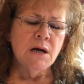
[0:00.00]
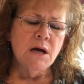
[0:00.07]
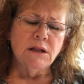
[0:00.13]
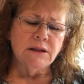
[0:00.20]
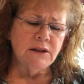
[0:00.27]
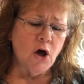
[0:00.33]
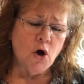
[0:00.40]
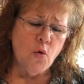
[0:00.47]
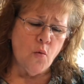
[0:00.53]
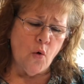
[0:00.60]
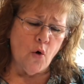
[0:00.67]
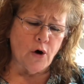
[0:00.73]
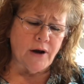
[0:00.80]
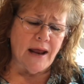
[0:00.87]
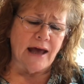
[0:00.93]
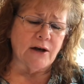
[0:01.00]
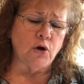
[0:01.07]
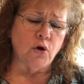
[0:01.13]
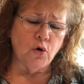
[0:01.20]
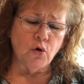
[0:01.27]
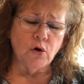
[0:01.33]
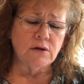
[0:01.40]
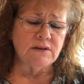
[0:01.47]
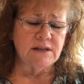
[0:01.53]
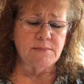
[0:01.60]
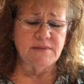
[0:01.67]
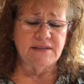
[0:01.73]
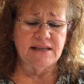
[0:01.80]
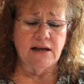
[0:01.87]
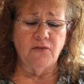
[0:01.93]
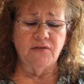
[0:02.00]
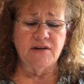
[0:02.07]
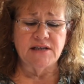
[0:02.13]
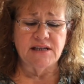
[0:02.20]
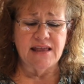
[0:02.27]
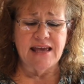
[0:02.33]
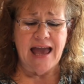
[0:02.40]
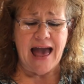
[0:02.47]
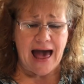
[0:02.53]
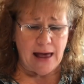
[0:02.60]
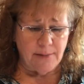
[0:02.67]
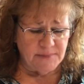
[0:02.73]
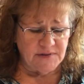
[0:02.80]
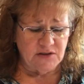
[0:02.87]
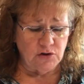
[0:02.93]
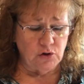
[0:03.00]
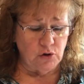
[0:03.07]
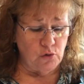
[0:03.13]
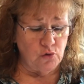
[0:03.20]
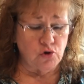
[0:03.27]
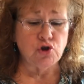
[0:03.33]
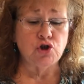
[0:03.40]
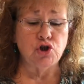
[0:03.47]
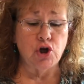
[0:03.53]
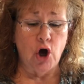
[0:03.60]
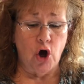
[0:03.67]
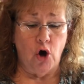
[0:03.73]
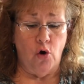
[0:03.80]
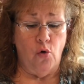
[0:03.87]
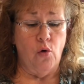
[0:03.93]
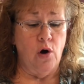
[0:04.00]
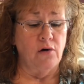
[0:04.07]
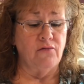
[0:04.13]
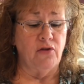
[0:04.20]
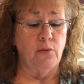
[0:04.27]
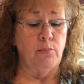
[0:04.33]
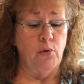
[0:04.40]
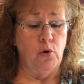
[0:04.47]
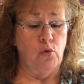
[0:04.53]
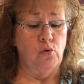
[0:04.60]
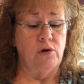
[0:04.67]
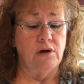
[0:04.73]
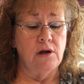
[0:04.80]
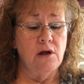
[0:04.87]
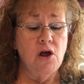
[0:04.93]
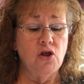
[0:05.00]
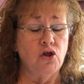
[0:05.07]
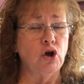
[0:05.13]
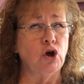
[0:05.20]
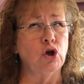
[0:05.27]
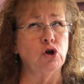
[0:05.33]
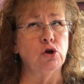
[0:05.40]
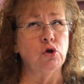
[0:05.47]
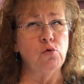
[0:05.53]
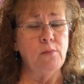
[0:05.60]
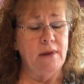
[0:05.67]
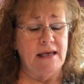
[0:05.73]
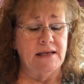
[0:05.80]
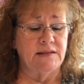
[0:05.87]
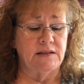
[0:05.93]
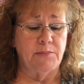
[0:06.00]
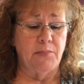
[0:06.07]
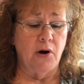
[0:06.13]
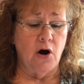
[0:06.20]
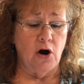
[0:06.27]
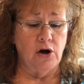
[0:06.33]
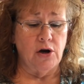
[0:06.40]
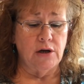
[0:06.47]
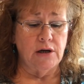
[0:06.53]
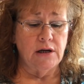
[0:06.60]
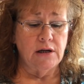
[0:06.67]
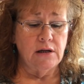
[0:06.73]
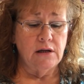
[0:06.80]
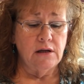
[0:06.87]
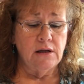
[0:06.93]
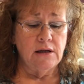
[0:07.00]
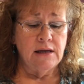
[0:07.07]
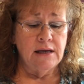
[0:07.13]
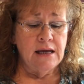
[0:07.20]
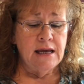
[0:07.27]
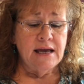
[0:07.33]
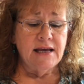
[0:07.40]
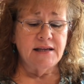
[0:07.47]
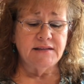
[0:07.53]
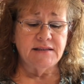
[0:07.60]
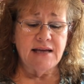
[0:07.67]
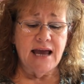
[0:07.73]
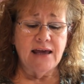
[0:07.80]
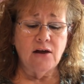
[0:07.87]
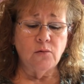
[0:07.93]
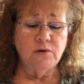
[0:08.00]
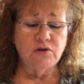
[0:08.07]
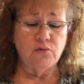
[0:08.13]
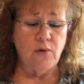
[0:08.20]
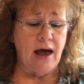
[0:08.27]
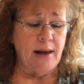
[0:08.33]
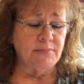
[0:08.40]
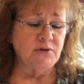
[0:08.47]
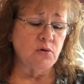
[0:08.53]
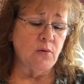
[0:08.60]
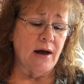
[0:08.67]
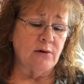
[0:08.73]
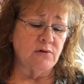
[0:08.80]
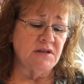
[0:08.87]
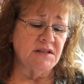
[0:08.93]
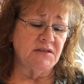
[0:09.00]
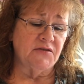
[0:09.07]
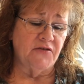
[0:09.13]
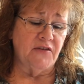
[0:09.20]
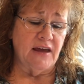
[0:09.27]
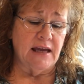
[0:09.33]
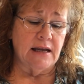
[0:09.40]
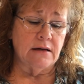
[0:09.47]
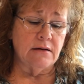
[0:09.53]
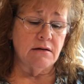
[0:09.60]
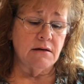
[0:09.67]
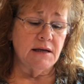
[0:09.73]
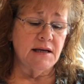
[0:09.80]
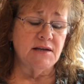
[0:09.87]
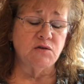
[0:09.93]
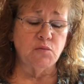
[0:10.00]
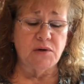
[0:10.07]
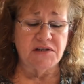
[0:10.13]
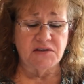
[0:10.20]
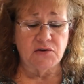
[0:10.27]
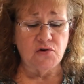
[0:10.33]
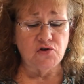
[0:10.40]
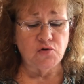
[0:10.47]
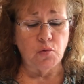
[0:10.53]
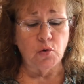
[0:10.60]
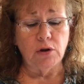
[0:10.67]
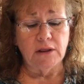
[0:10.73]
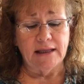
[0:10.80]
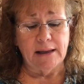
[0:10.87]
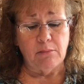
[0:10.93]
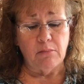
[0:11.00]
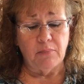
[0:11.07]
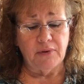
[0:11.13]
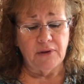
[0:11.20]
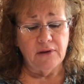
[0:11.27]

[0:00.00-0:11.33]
Lungwort had curled himself into the absolute toe of the boot, the gloomiest part. His tail was wrapped around his feet, his whiskers were limp,